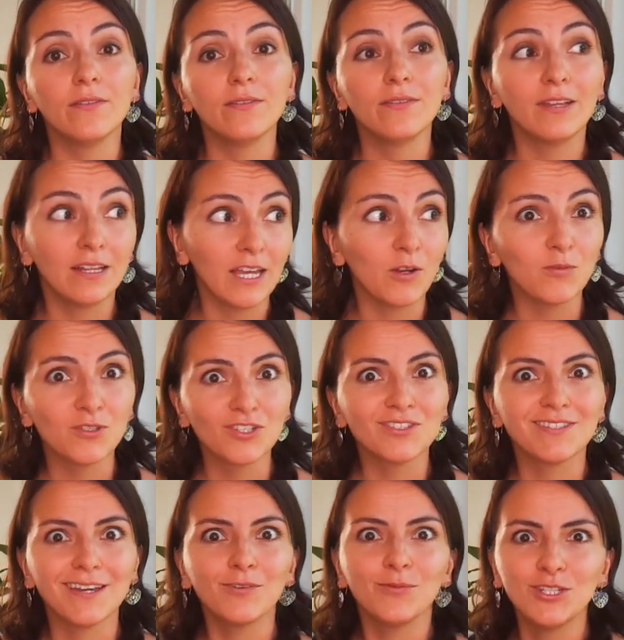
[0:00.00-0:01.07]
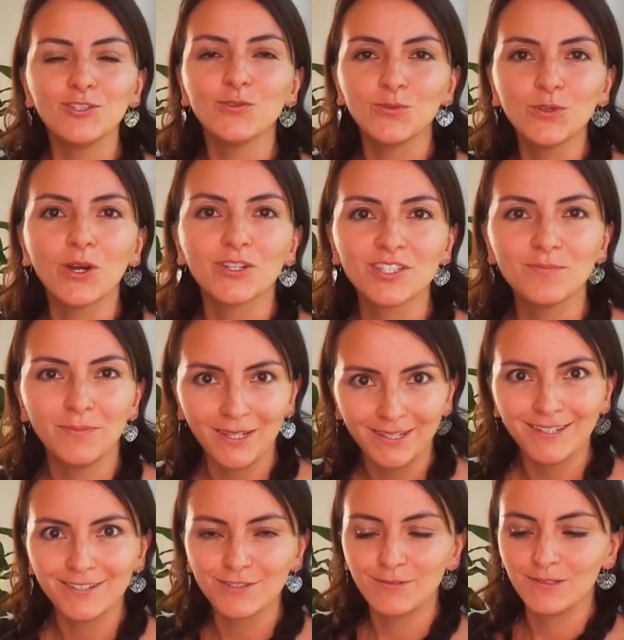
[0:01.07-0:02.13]
the languages that we do not speak
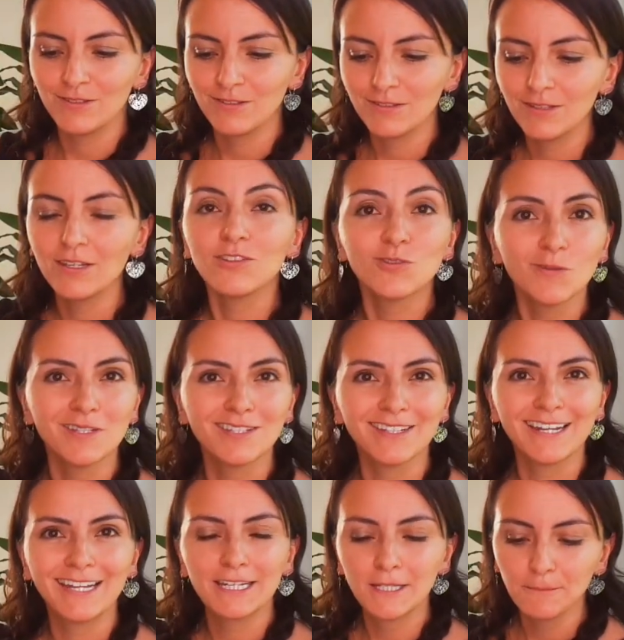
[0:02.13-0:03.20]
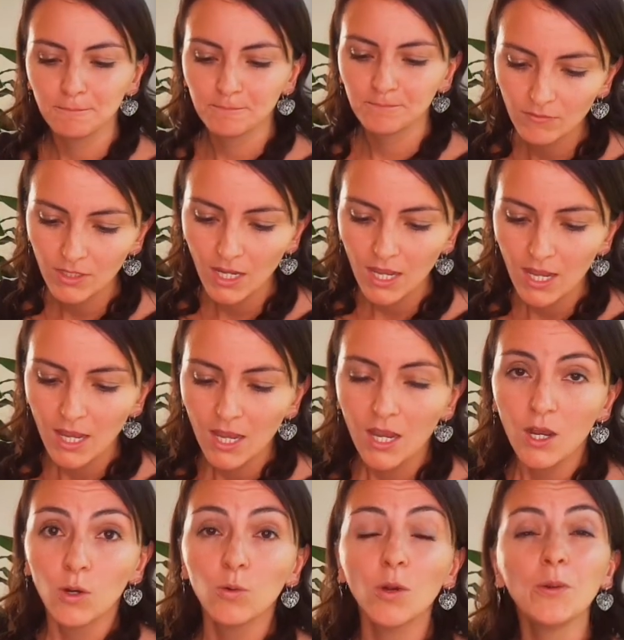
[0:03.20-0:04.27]
in Switzerland.
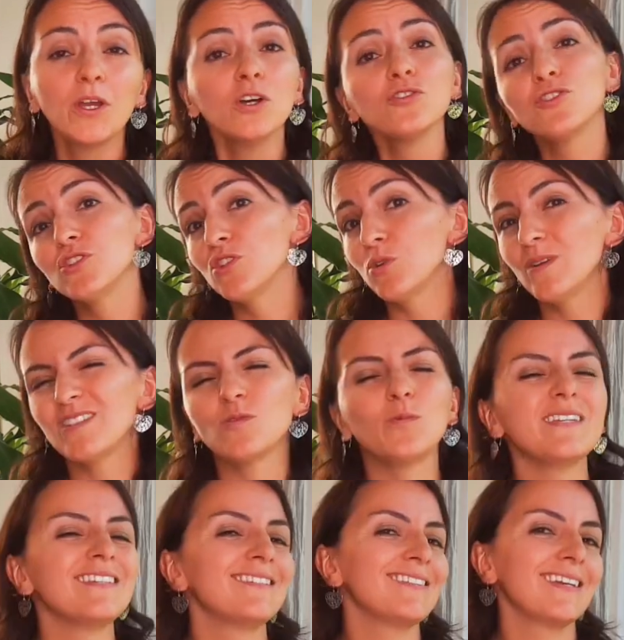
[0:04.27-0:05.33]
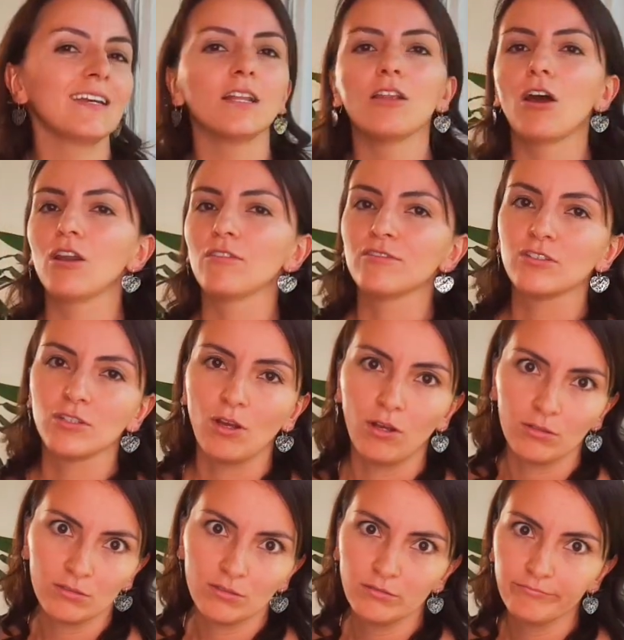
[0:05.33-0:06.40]
What we also do is we sing a lot of
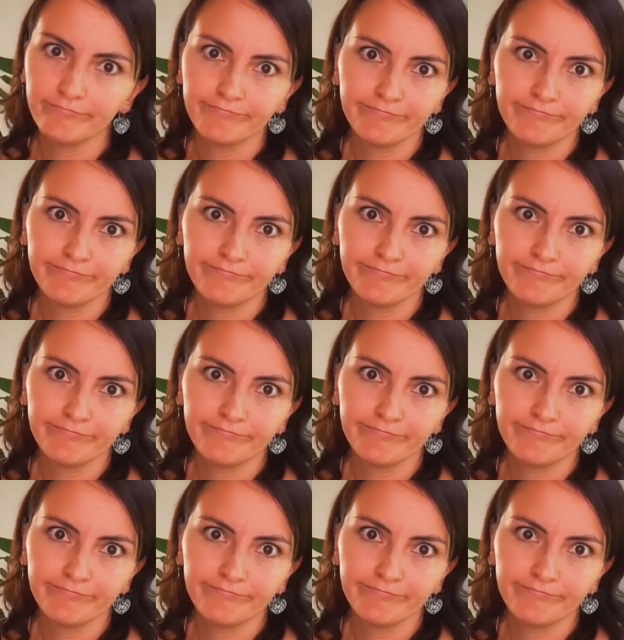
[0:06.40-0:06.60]
songs.